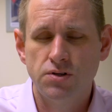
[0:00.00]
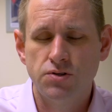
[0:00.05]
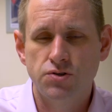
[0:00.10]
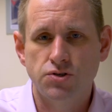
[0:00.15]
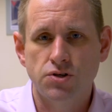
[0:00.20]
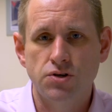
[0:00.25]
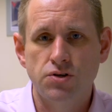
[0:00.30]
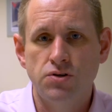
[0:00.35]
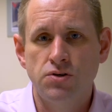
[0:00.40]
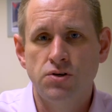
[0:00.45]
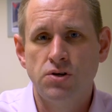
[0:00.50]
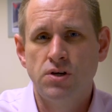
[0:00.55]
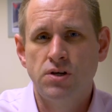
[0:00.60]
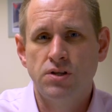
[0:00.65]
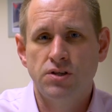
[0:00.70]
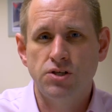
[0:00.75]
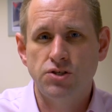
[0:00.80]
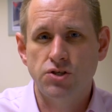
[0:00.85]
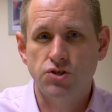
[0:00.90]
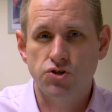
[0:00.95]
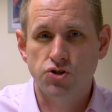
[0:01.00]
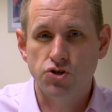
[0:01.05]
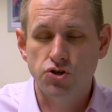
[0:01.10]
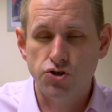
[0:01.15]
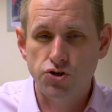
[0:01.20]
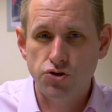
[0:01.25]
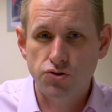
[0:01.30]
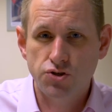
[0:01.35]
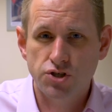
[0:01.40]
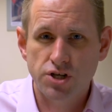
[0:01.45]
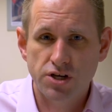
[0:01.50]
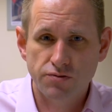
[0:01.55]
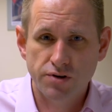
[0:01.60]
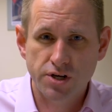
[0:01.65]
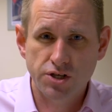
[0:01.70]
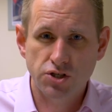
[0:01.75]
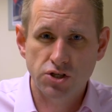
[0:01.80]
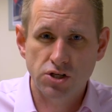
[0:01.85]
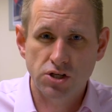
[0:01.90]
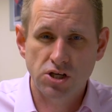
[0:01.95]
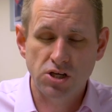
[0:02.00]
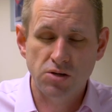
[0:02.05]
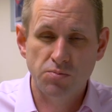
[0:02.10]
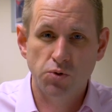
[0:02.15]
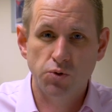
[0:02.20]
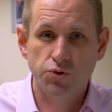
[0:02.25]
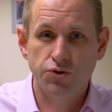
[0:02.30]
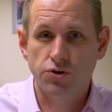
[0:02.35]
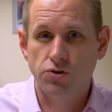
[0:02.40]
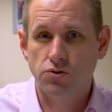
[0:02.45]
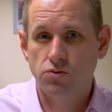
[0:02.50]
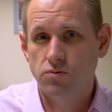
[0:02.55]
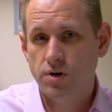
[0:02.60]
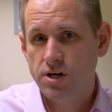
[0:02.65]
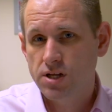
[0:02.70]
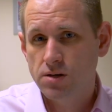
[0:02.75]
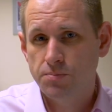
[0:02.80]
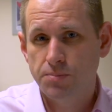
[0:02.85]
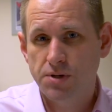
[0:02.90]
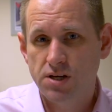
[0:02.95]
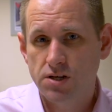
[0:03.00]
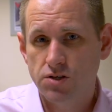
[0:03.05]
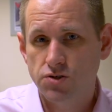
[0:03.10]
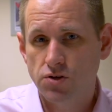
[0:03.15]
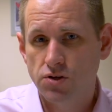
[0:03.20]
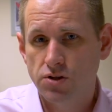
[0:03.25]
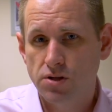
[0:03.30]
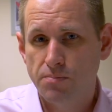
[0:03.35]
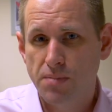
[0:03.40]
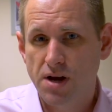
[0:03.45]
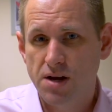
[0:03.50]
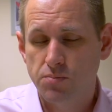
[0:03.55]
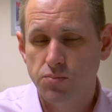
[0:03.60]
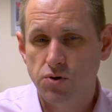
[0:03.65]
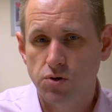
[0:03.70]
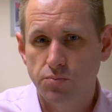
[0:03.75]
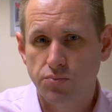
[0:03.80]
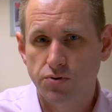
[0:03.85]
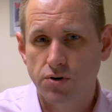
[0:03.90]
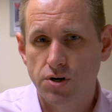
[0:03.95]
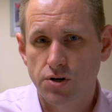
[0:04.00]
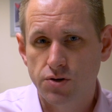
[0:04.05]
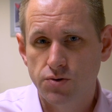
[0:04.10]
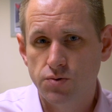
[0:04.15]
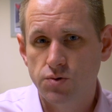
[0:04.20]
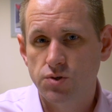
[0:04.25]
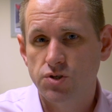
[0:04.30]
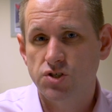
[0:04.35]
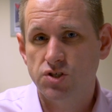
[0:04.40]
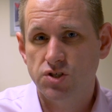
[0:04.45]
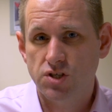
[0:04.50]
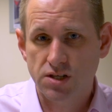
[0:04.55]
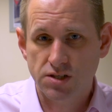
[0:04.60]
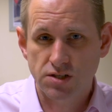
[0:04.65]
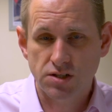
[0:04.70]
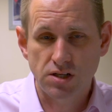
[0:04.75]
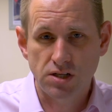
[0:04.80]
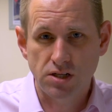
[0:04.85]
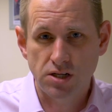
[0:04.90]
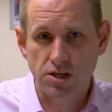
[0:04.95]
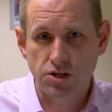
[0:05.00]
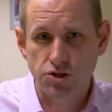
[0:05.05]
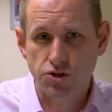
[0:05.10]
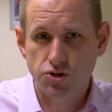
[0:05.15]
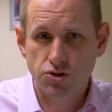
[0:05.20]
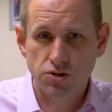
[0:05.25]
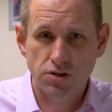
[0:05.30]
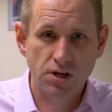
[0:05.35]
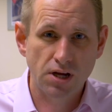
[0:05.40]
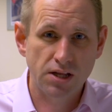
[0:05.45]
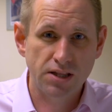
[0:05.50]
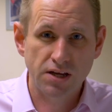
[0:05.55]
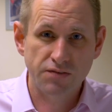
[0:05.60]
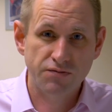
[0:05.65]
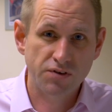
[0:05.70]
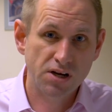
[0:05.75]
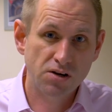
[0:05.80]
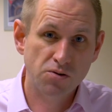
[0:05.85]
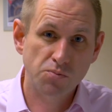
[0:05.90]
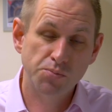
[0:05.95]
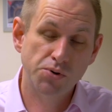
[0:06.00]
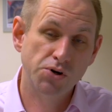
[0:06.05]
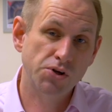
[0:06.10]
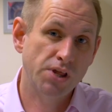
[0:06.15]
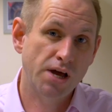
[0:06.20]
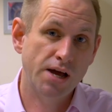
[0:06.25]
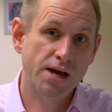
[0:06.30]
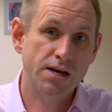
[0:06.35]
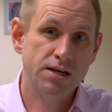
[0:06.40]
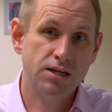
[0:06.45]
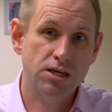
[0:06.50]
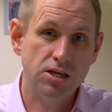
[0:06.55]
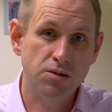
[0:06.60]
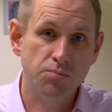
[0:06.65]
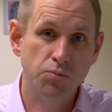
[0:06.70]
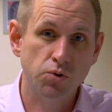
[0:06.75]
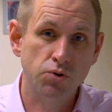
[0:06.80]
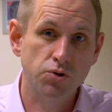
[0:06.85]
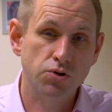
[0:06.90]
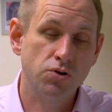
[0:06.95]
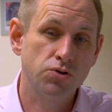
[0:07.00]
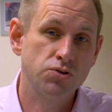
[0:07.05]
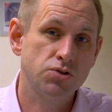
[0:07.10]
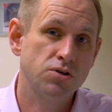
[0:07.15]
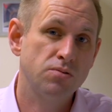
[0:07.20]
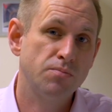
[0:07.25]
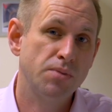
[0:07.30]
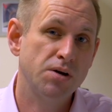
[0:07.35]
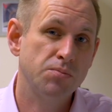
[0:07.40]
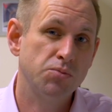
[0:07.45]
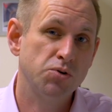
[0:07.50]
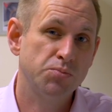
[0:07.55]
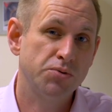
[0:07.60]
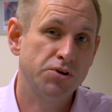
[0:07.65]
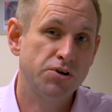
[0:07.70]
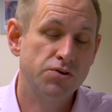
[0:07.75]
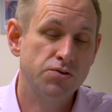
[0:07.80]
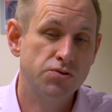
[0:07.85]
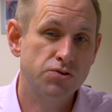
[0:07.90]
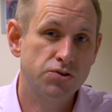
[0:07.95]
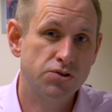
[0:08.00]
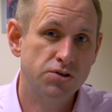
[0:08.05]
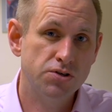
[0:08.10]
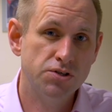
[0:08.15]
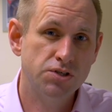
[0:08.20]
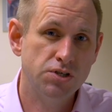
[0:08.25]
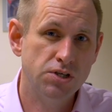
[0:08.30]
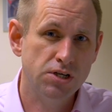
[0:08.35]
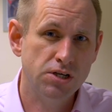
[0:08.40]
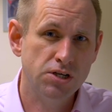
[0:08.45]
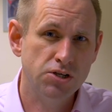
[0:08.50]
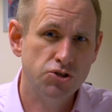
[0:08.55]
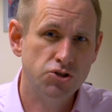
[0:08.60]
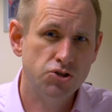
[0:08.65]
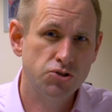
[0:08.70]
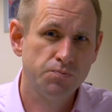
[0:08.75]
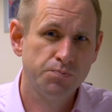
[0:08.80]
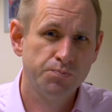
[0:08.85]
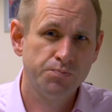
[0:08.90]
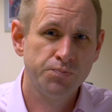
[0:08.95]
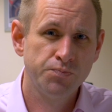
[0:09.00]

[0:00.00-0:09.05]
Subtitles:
So this is the new generation of keyboard that already appears on the MacBook Pro 16-inch, and they've now put that keyboard onto the MacBook Pro 13-inch.